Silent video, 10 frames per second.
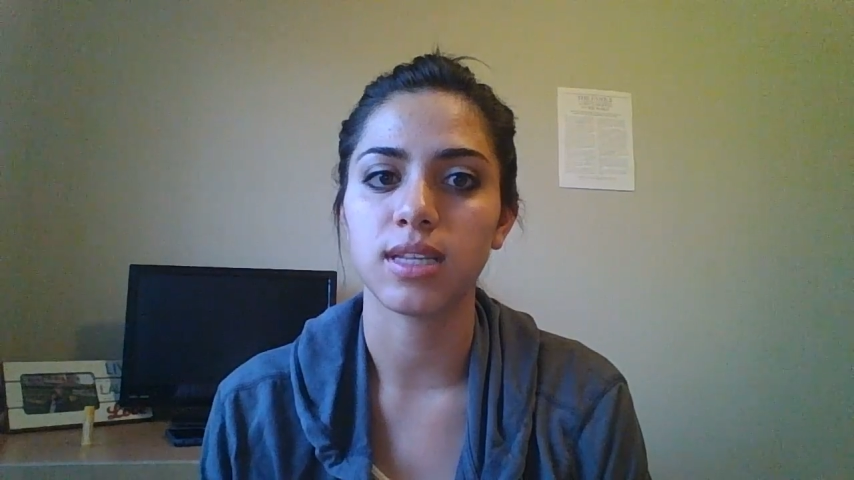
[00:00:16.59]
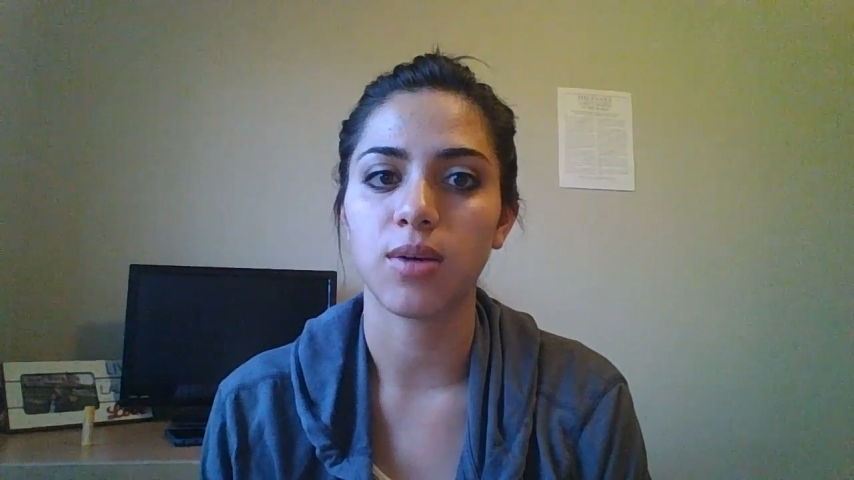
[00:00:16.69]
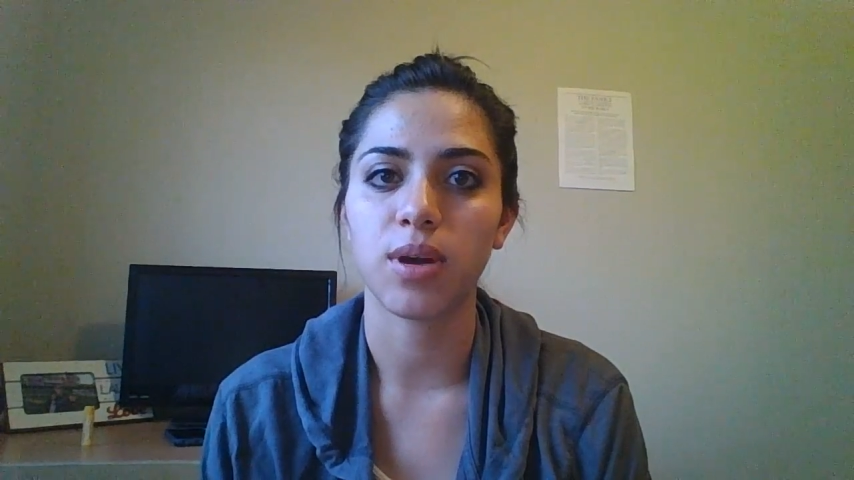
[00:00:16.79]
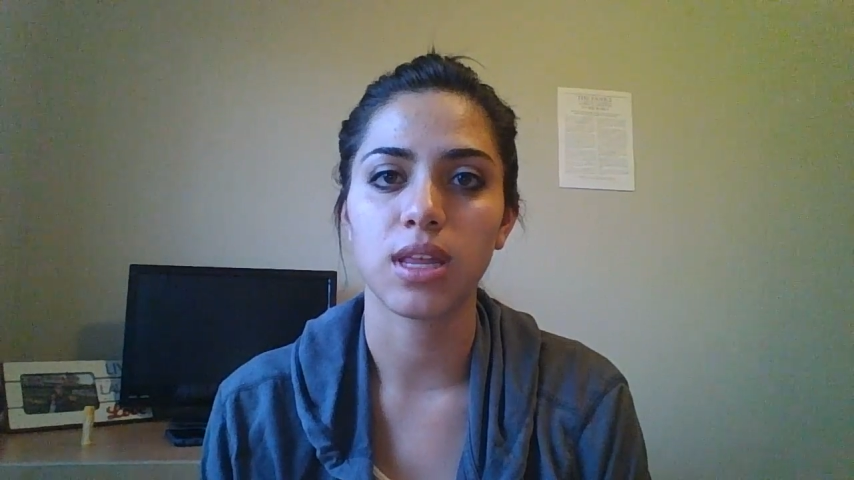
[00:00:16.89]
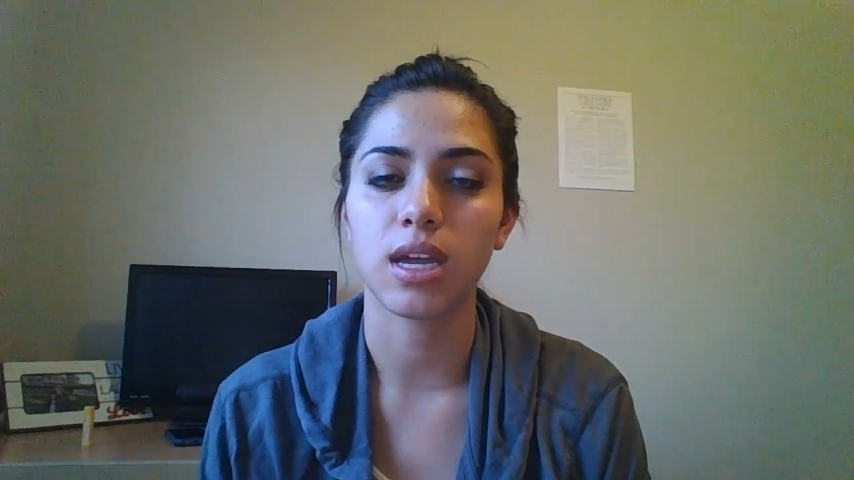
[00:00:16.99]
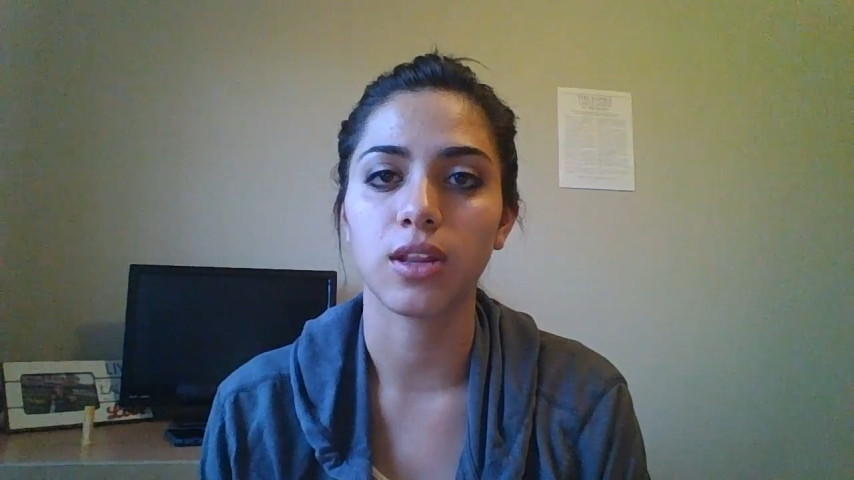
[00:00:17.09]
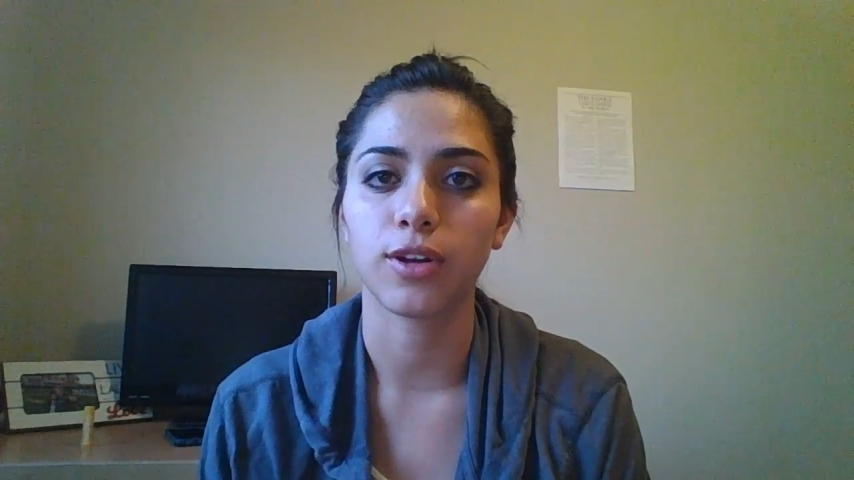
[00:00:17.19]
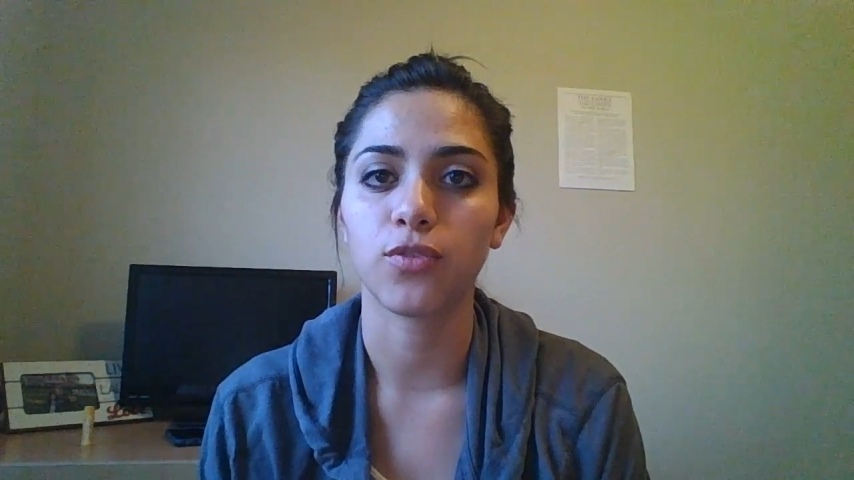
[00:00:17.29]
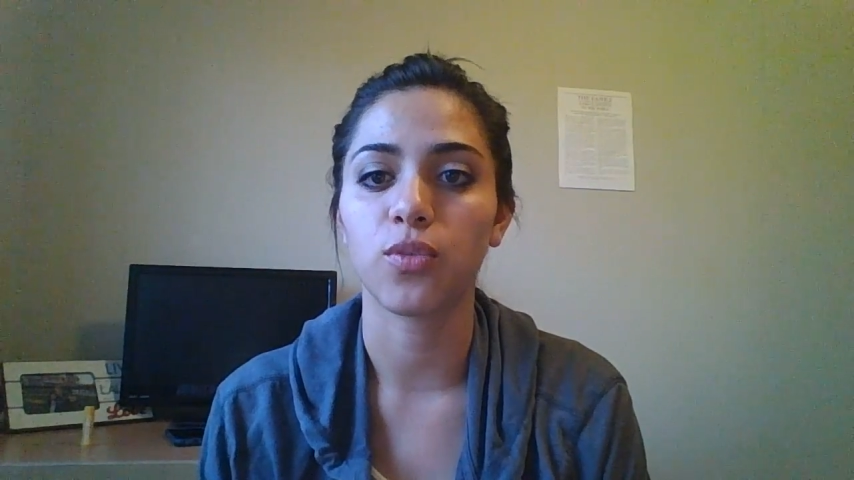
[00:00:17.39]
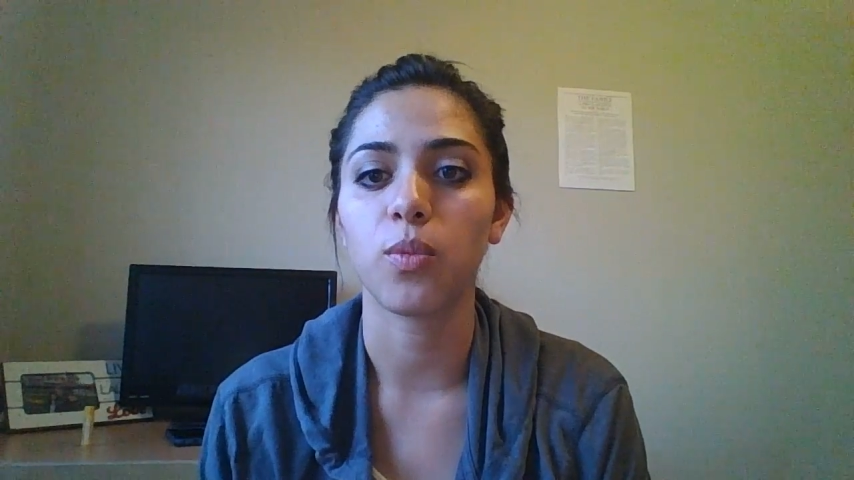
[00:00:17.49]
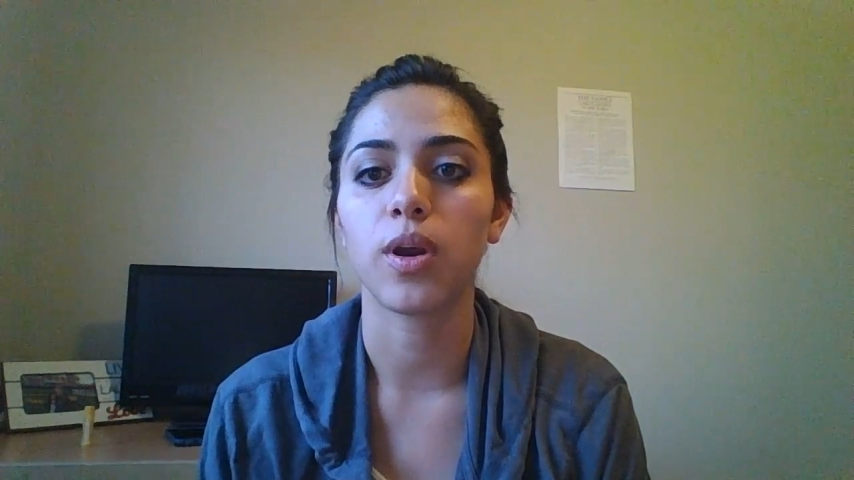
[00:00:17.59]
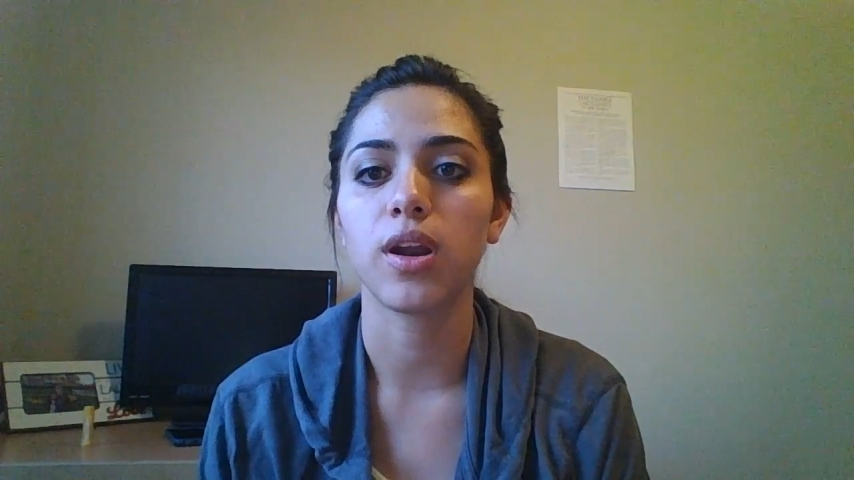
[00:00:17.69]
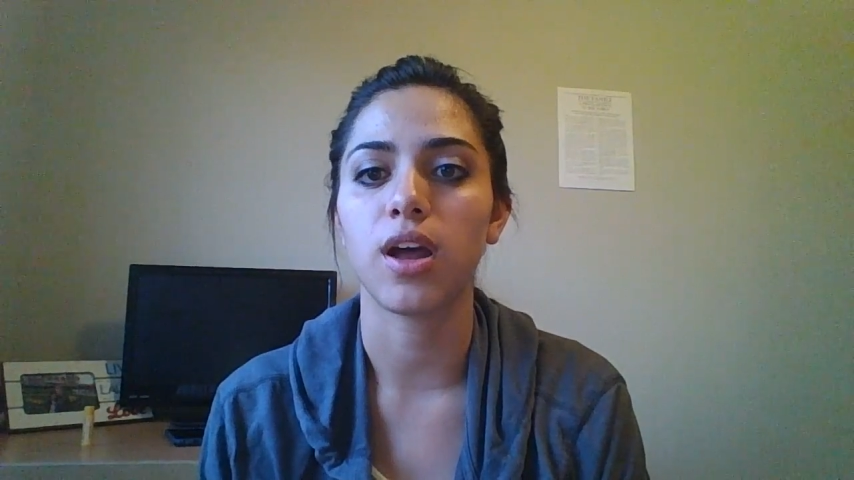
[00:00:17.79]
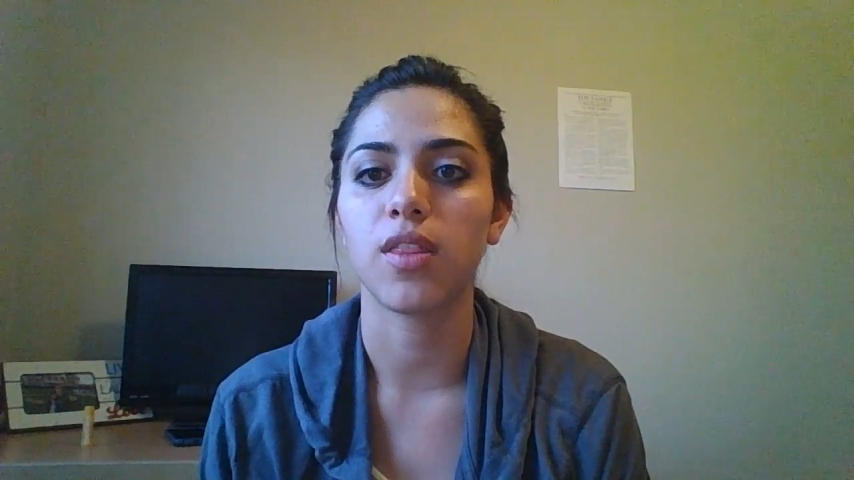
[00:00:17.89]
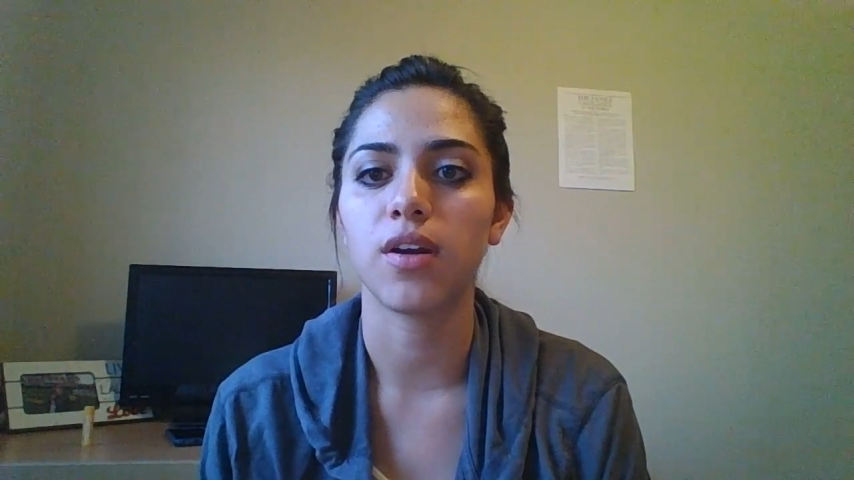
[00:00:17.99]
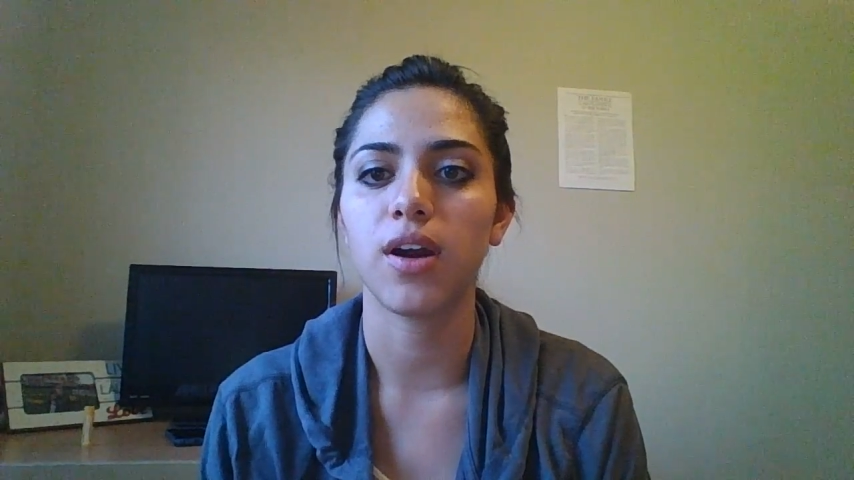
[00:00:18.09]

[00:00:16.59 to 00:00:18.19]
That way they can learn from one another